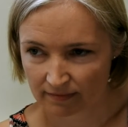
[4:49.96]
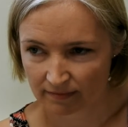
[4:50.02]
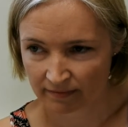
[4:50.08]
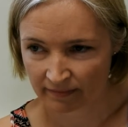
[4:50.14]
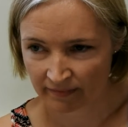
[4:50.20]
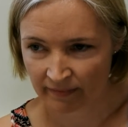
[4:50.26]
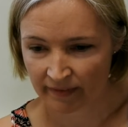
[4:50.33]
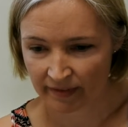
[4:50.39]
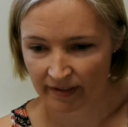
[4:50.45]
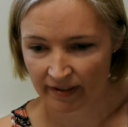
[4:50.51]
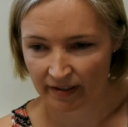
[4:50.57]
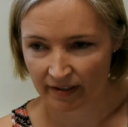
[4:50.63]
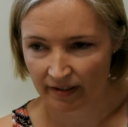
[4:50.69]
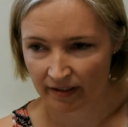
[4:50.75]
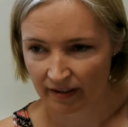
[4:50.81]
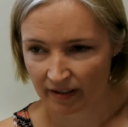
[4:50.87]

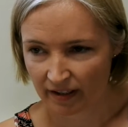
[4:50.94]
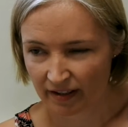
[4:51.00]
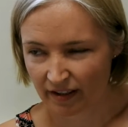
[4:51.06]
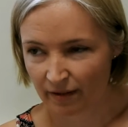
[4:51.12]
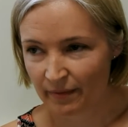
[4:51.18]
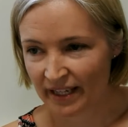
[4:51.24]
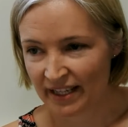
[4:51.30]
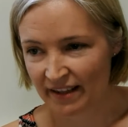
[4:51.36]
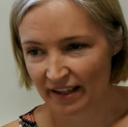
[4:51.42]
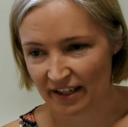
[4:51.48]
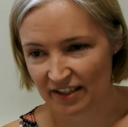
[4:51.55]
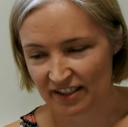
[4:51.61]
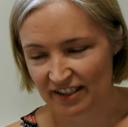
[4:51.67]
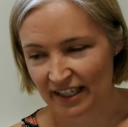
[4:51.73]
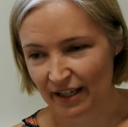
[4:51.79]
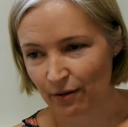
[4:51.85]
Mm-hmm. The main thing
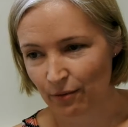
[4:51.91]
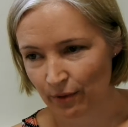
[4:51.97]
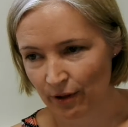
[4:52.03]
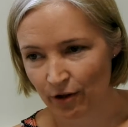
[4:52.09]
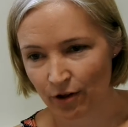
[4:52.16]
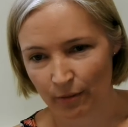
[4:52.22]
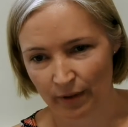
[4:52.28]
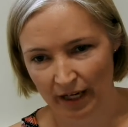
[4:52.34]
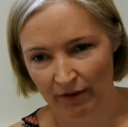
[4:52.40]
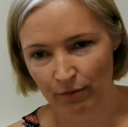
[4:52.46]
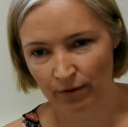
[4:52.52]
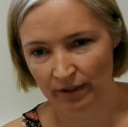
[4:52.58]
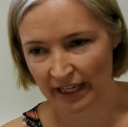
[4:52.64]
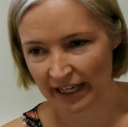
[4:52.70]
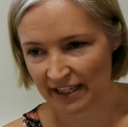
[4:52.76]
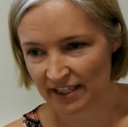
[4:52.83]
is just how welcoming
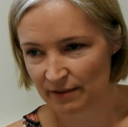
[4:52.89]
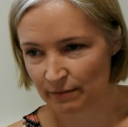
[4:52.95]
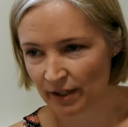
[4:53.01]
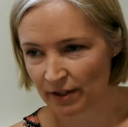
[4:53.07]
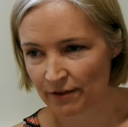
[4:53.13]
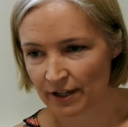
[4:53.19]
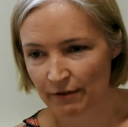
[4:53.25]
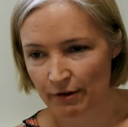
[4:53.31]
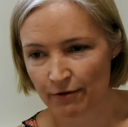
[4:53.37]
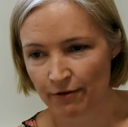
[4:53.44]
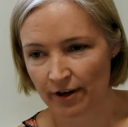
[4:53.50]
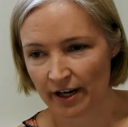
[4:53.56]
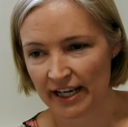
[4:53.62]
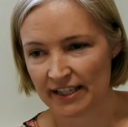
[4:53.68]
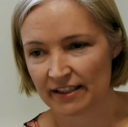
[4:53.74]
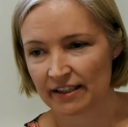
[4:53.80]
everyone is. My favourite
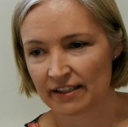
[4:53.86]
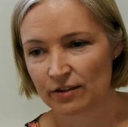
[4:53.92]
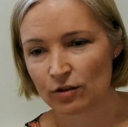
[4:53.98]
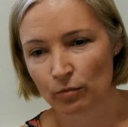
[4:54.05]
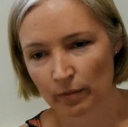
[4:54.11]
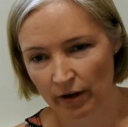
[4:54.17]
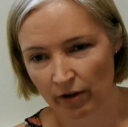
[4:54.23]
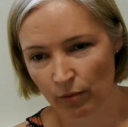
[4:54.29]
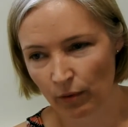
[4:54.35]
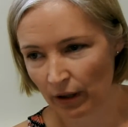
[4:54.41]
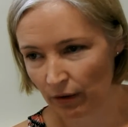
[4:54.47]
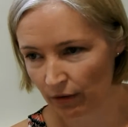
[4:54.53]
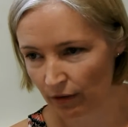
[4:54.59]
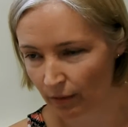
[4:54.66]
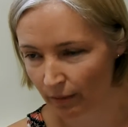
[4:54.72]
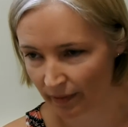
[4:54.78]
phrase is, "You're most
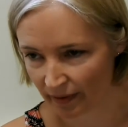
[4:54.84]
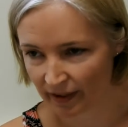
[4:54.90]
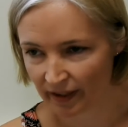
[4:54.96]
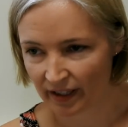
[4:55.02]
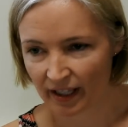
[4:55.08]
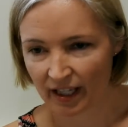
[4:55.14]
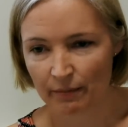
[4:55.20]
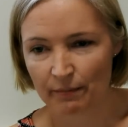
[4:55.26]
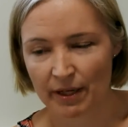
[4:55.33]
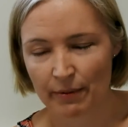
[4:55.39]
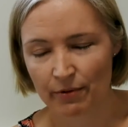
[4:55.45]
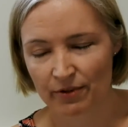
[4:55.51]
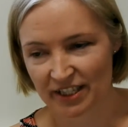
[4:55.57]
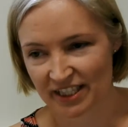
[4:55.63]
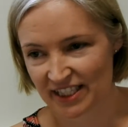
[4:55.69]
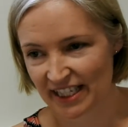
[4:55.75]
welcome." And people
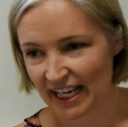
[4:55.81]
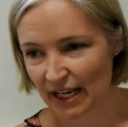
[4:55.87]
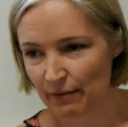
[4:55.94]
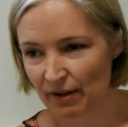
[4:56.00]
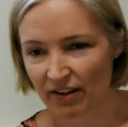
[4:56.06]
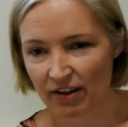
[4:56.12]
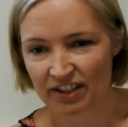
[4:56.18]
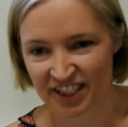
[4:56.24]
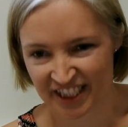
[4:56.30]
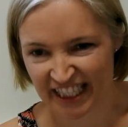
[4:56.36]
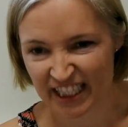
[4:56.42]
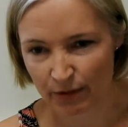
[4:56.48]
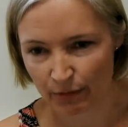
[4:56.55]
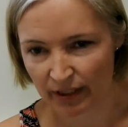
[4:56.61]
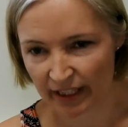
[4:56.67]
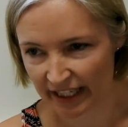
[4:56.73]
just say it with such
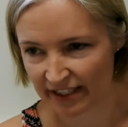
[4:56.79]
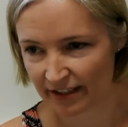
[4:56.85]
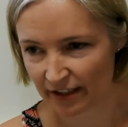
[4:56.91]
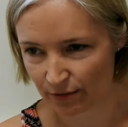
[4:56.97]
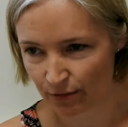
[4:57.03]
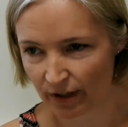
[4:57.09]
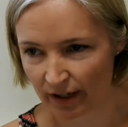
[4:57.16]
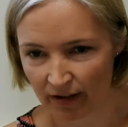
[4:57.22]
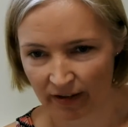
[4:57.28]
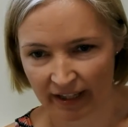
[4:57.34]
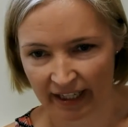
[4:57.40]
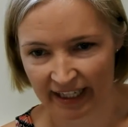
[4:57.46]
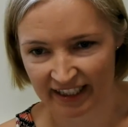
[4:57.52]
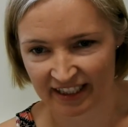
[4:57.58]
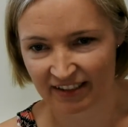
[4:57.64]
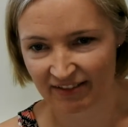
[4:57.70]
genuineness as well, they
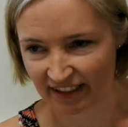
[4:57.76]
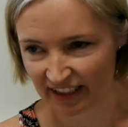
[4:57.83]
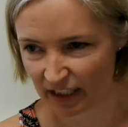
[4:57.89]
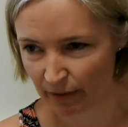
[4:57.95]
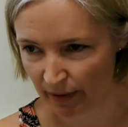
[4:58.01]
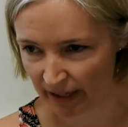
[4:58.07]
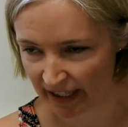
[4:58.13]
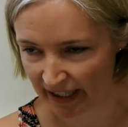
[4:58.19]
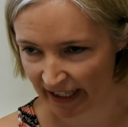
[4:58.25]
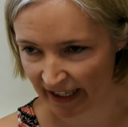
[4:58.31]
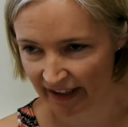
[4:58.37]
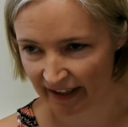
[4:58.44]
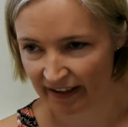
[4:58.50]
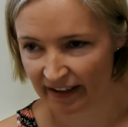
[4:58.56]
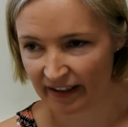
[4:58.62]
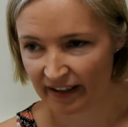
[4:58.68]
actually really mean it.
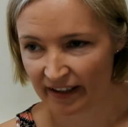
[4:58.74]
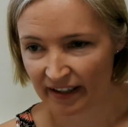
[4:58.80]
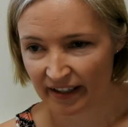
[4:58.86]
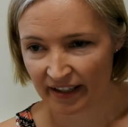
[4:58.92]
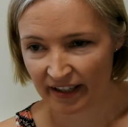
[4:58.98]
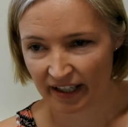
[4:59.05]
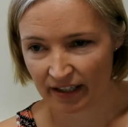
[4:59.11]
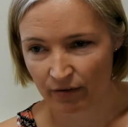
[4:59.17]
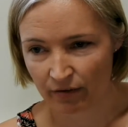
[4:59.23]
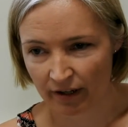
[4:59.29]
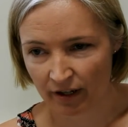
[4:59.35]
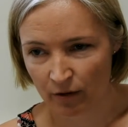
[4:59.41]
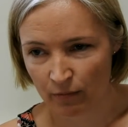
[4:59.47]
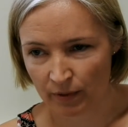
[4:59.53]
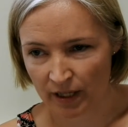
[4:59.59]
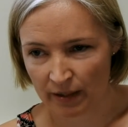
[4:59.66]
And
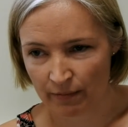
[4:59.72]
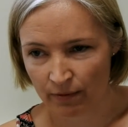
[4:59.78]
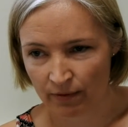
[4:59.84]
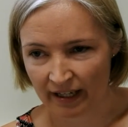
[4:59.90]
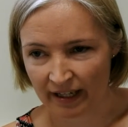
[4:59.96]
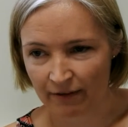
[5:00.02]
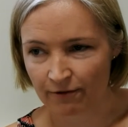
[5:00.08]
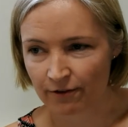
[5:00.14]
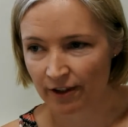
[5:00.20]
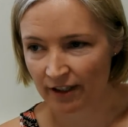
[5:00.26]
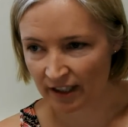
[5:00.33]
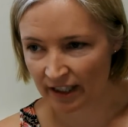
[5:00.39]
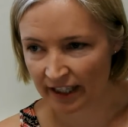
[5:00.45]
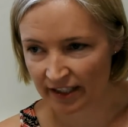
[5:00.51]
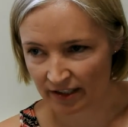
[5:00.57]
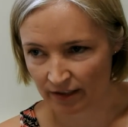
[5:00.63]
although people have very
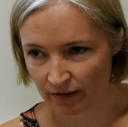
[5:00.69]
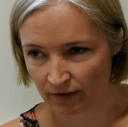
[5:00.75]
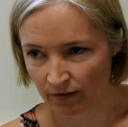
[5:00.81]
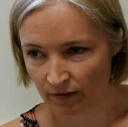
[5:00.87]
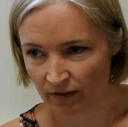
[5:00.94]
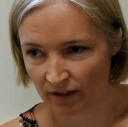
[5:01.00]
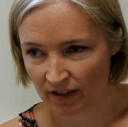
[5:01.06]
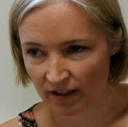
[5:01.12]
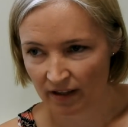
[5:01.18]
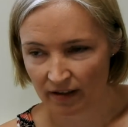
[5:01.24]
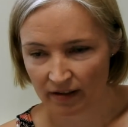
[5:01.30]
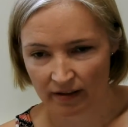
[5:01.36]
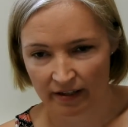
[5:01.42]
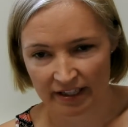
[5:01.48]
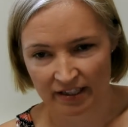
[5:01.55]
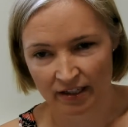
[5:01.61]
little,
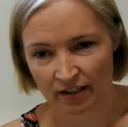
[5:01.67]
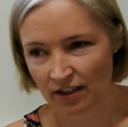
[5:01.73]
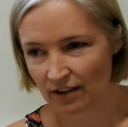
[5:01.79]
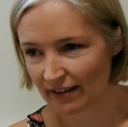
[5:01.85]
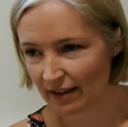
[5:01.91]
they don't go